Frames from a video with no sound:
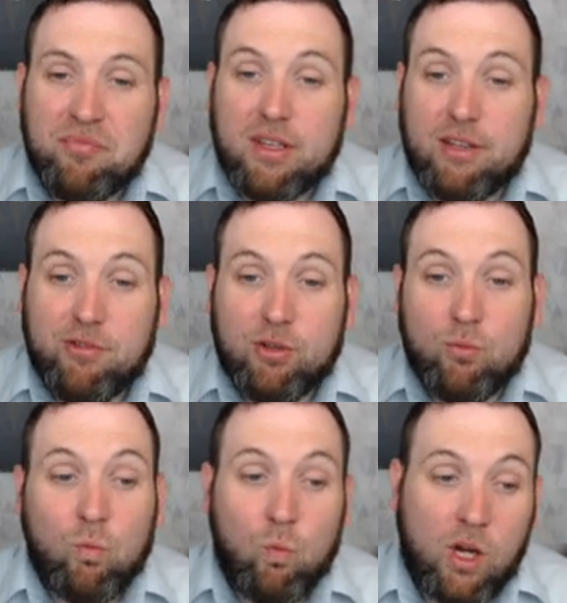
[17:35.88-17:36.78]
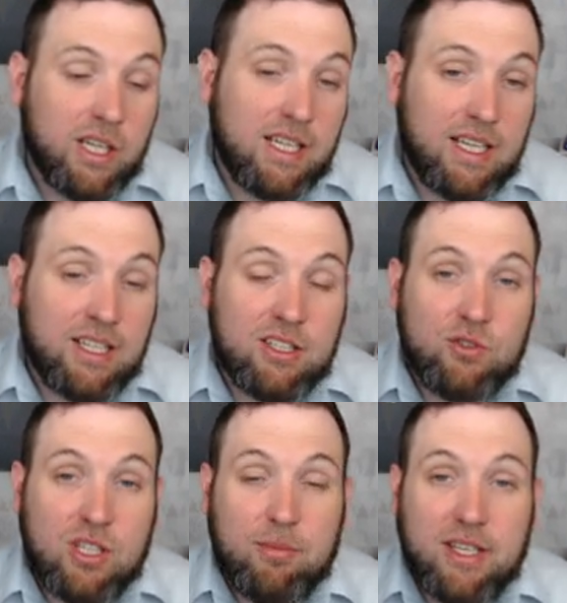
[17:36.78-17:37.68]
if you want to get into
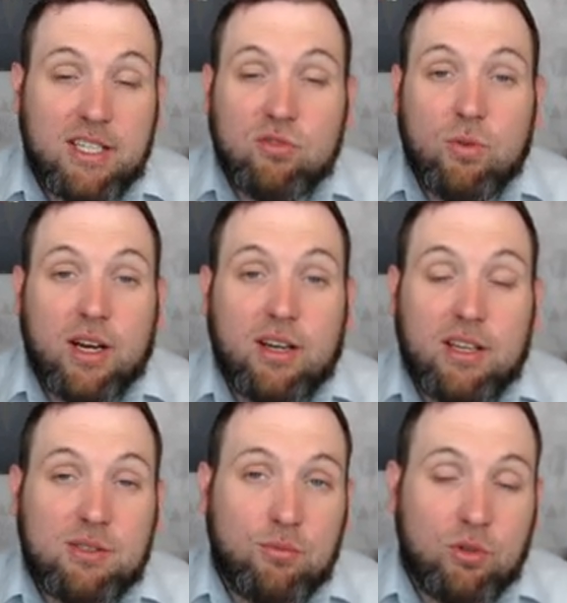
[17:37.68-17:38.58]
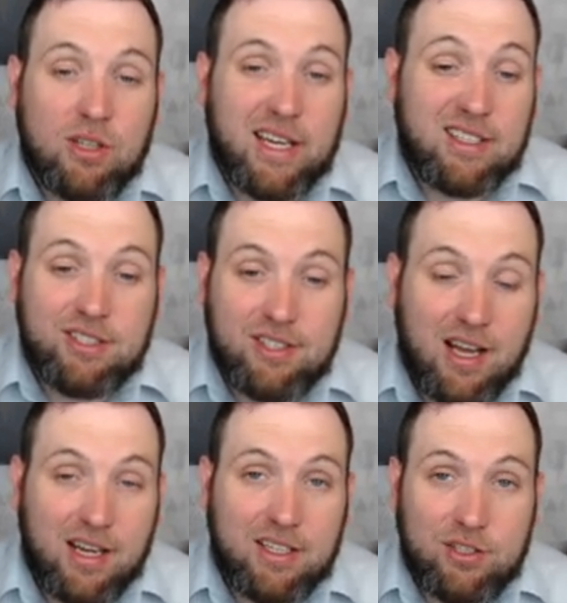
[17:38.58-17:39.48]
some of these where it's more like a
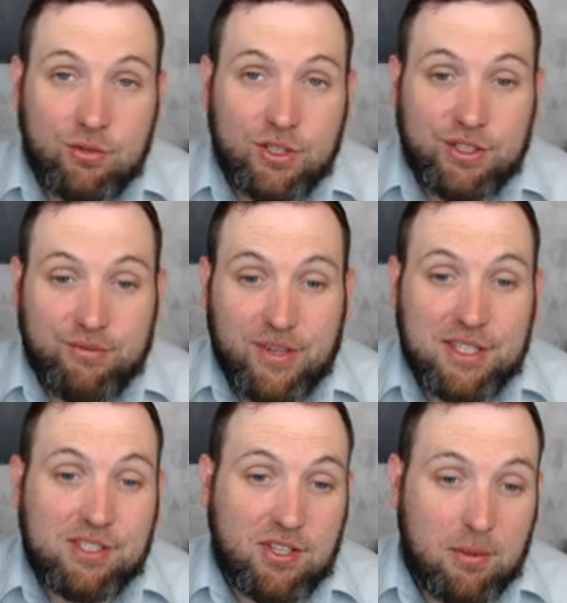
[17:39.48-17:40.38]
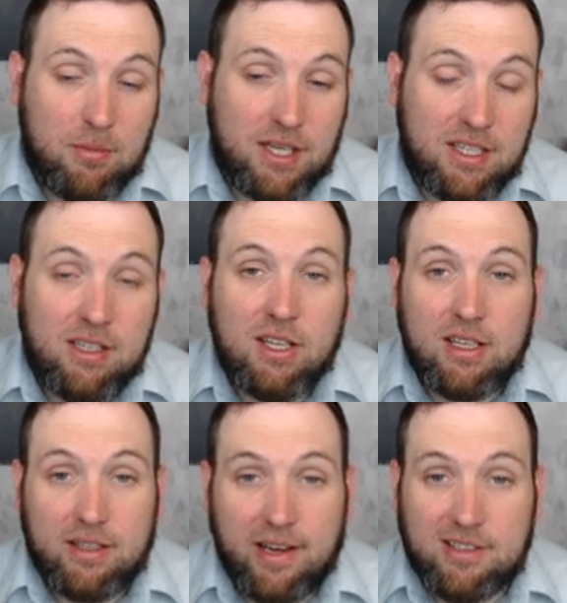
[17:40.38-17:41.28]
stock and you just invest some money,
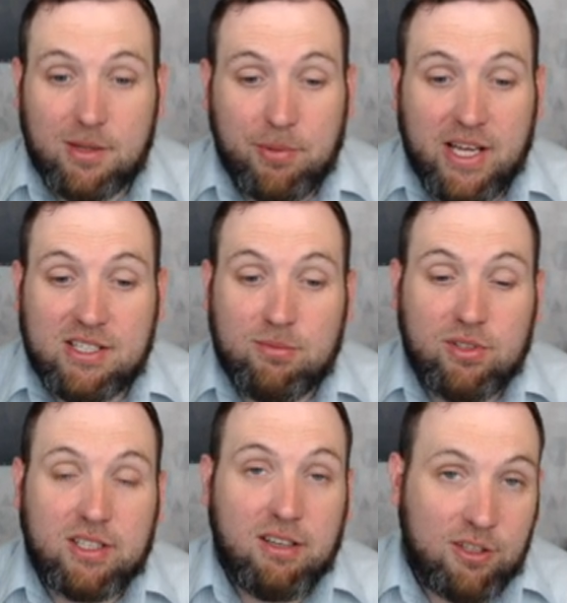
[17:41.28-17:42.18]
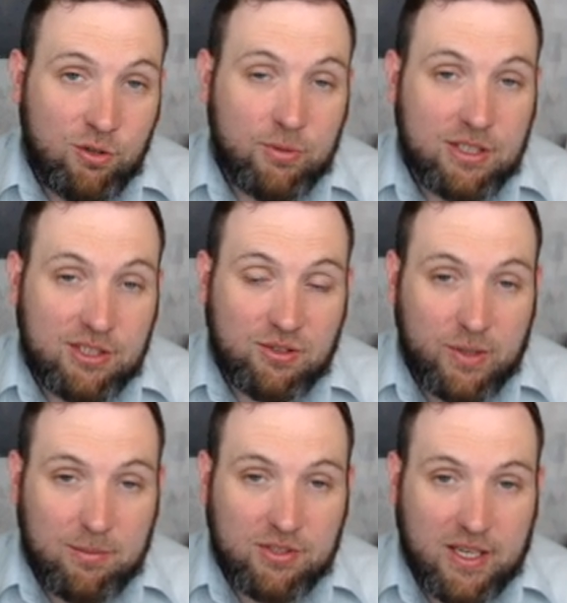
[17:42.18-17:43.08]
that is a possibility too with this
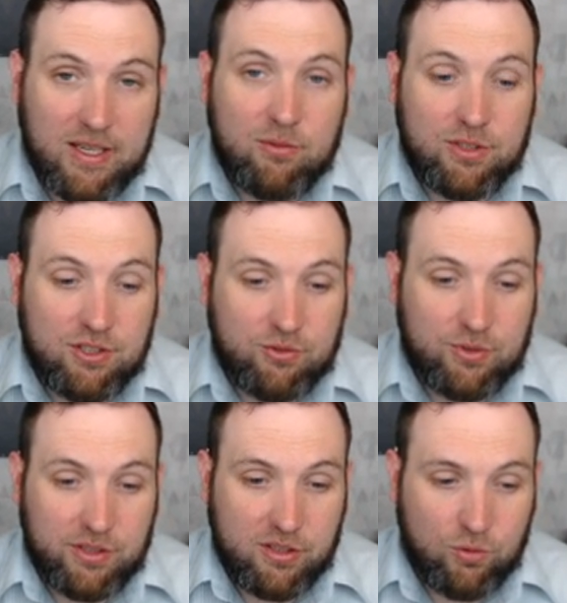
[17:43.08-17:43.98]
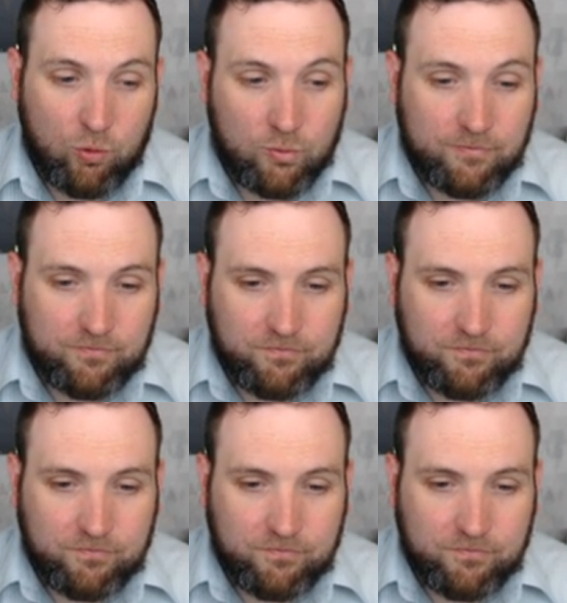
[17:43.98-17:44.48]
website, which is really cool.